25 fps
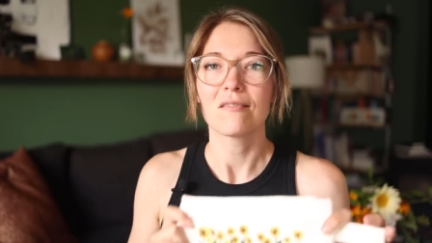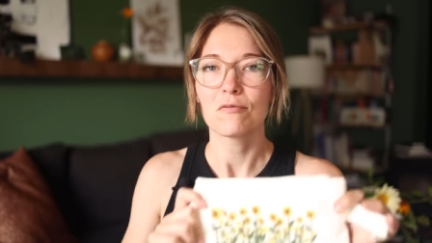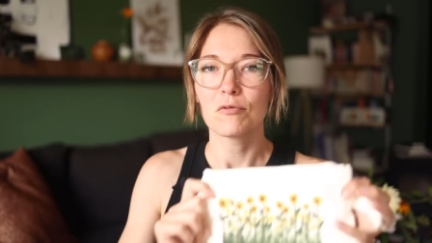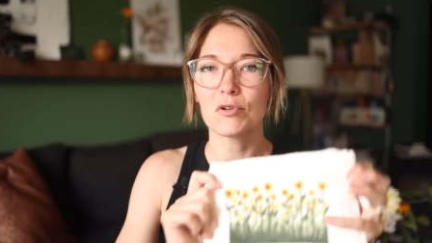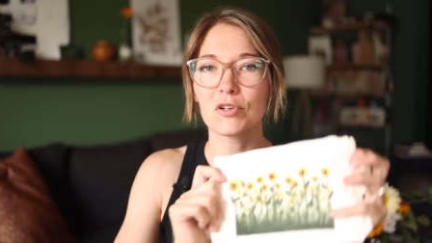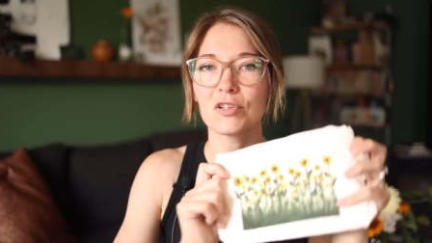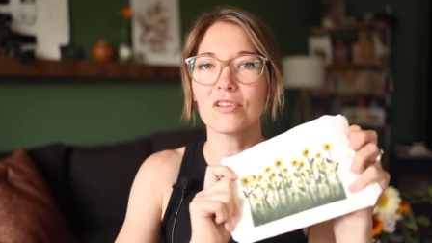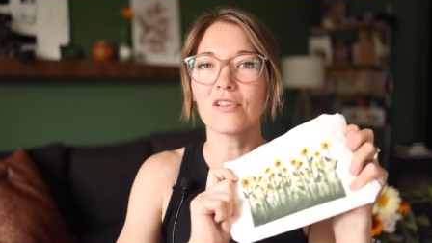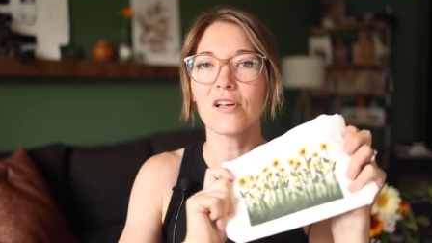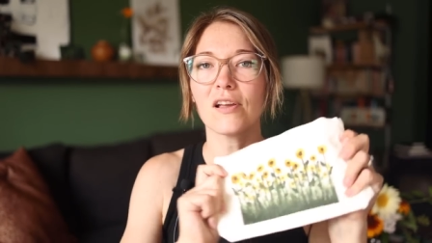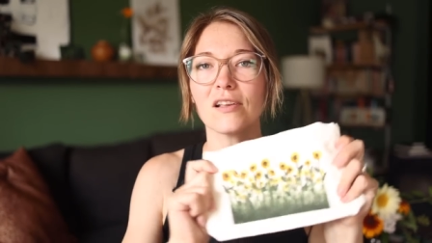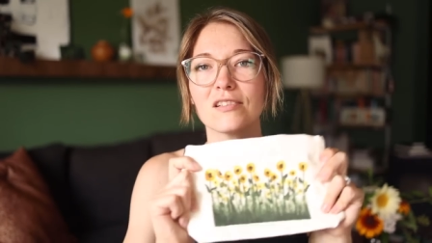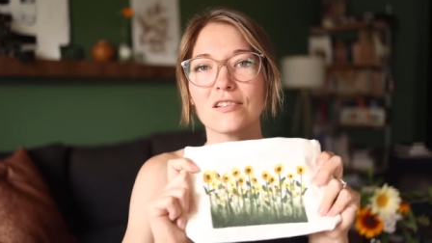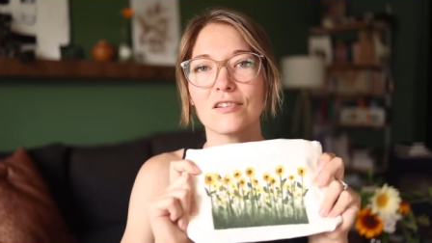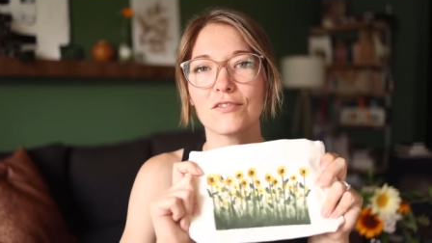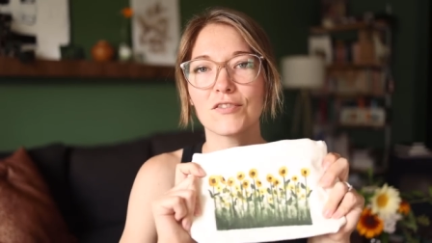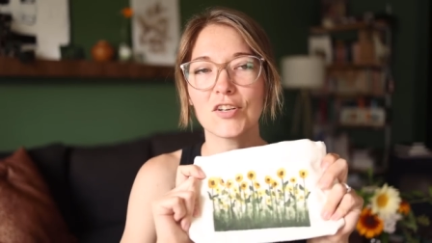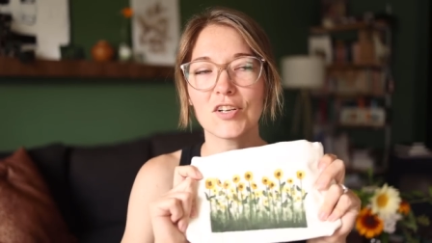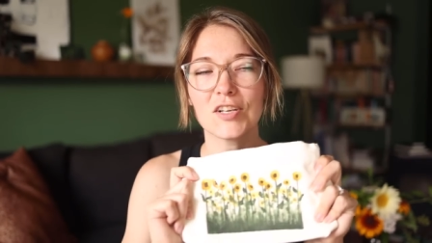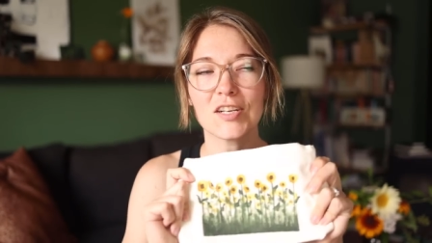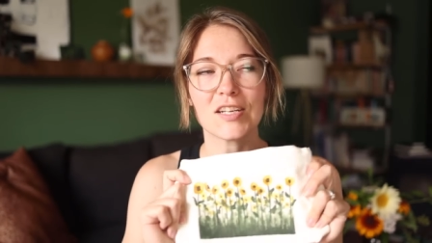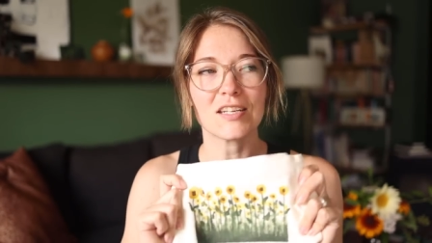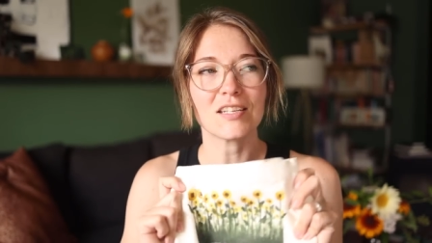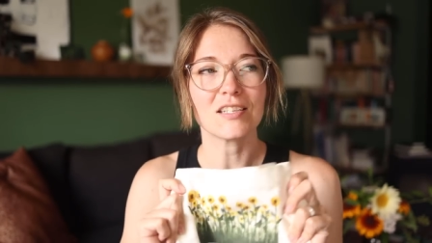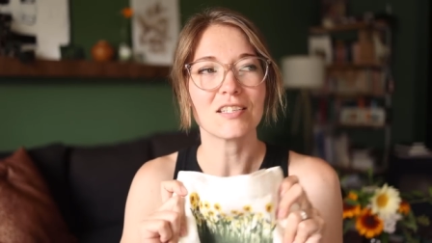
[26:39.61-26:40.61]
with lots of
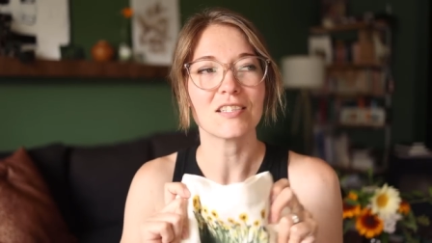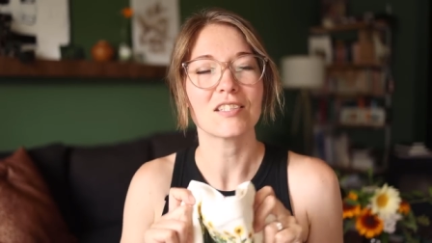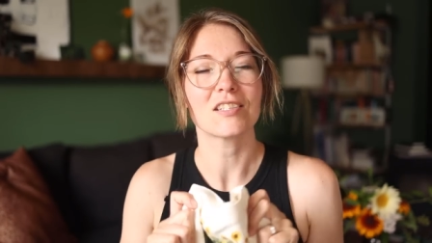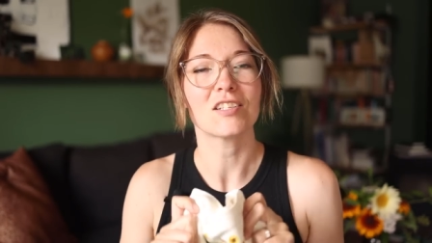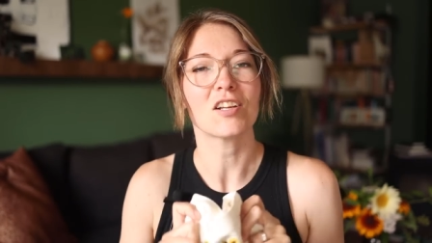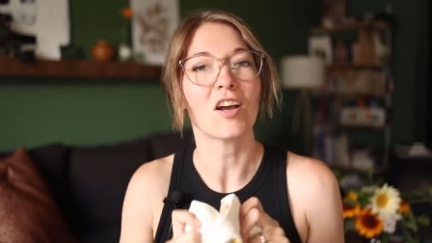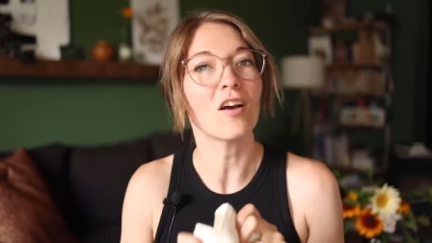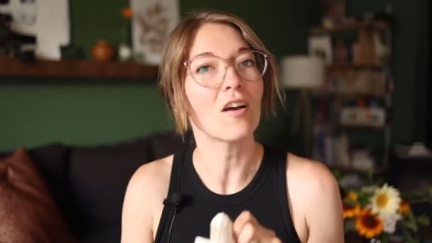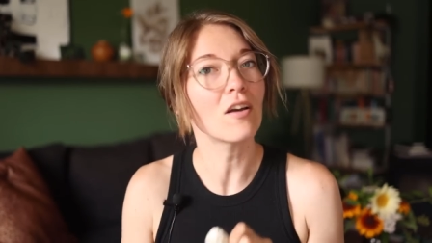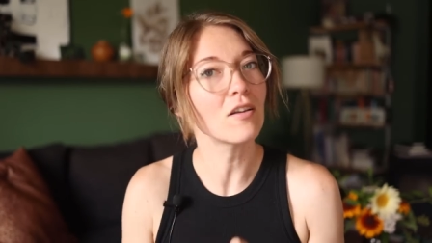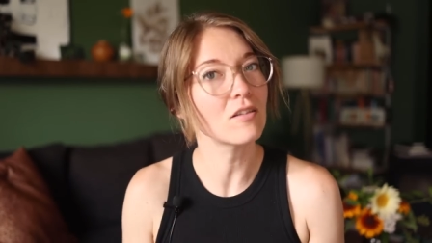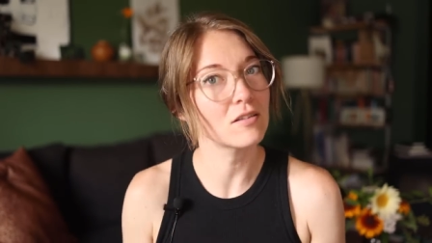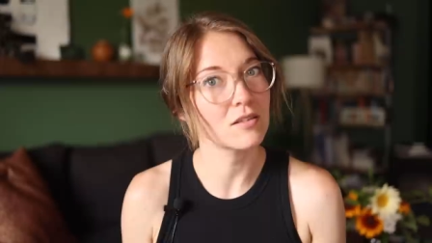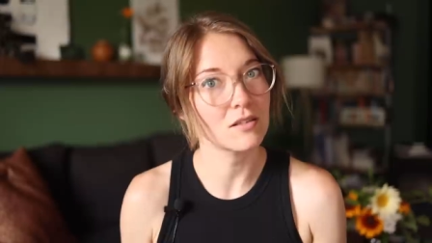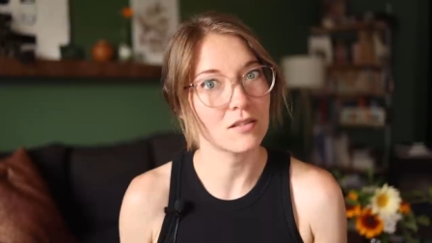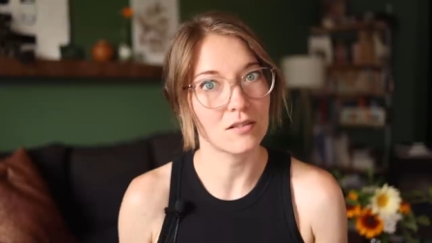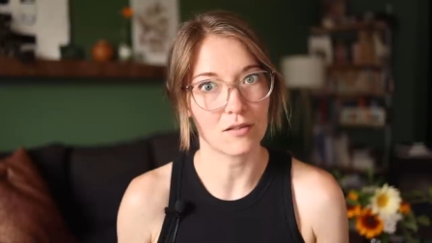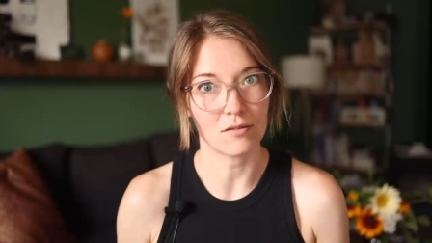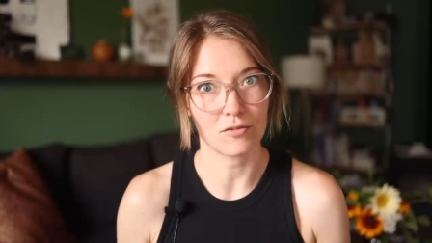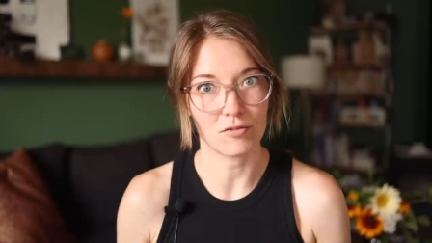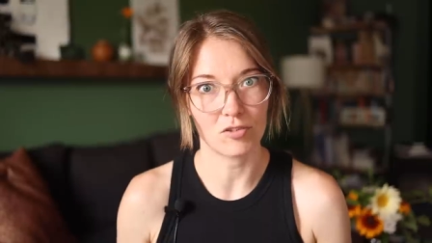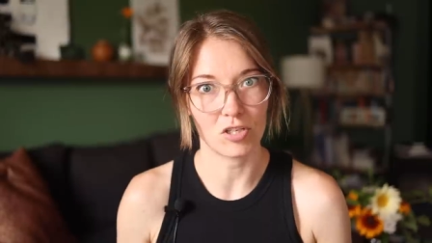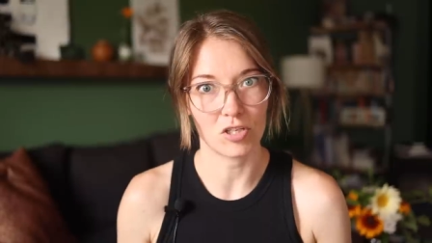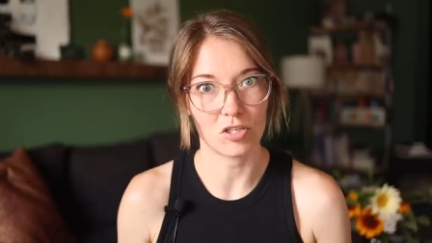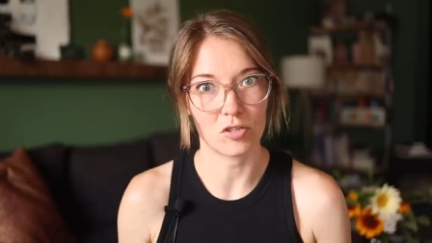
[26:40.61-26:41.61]
goodies, tons
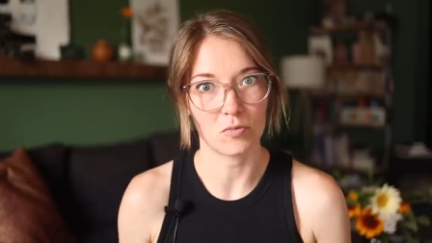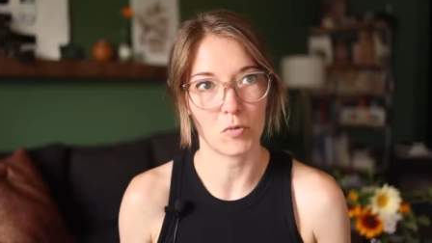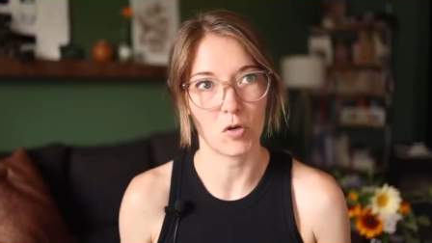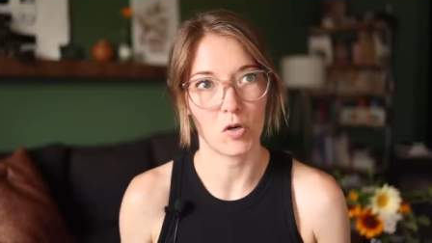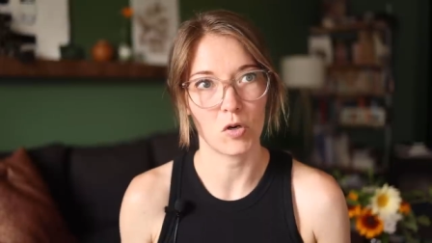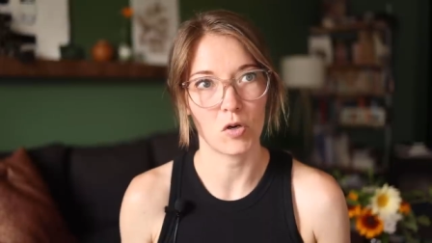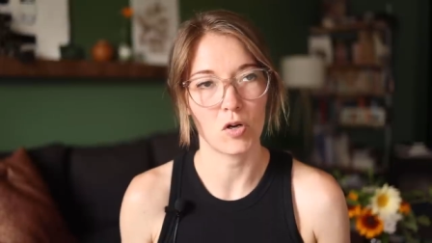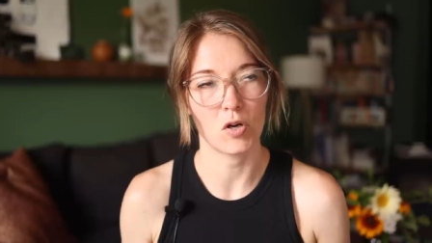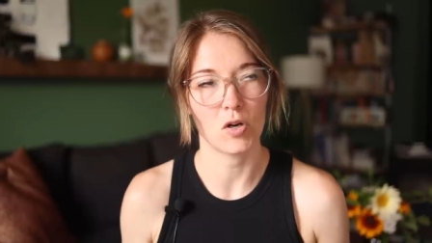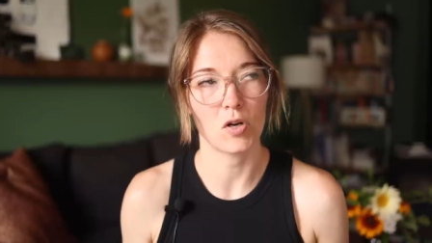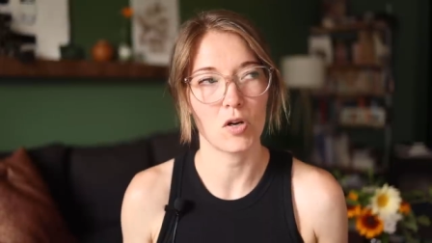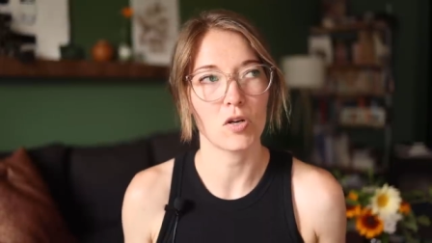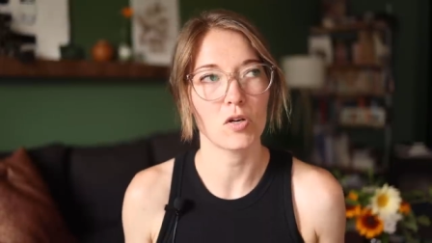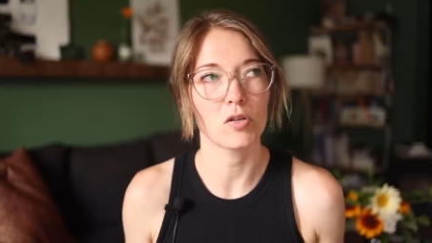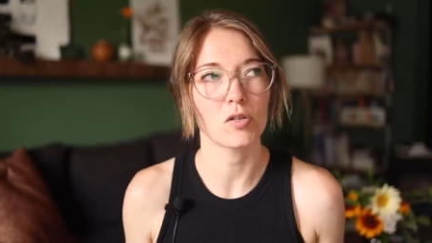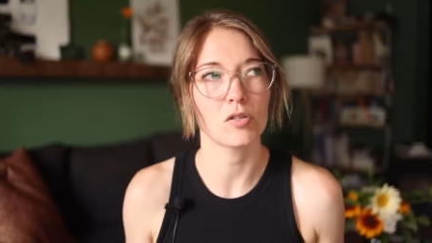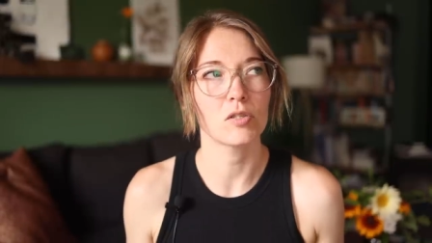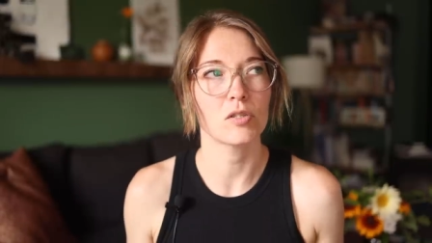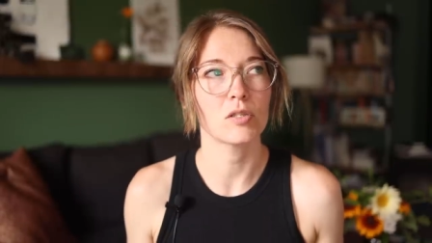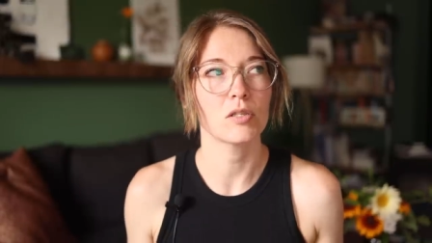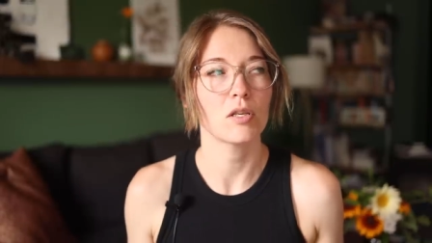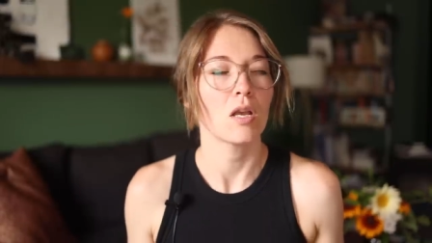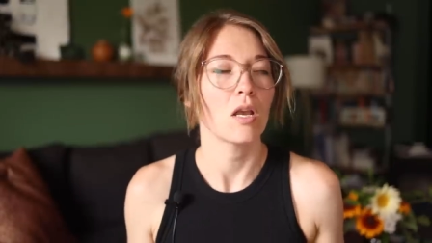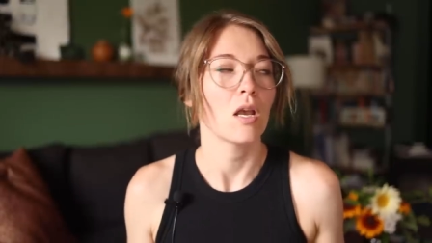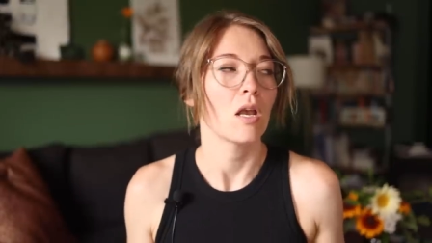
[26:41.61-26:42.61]
of stitch
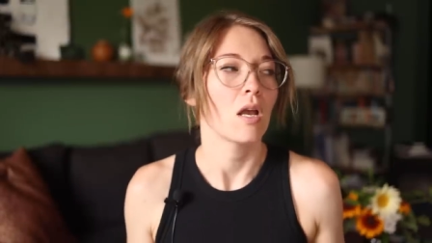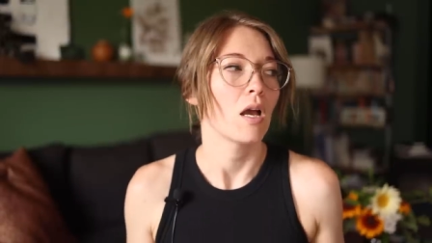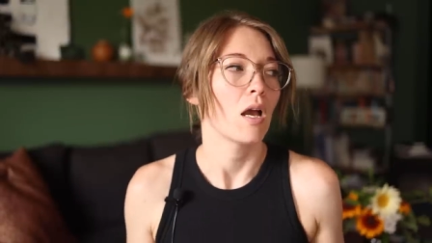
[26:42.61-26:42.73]
markers,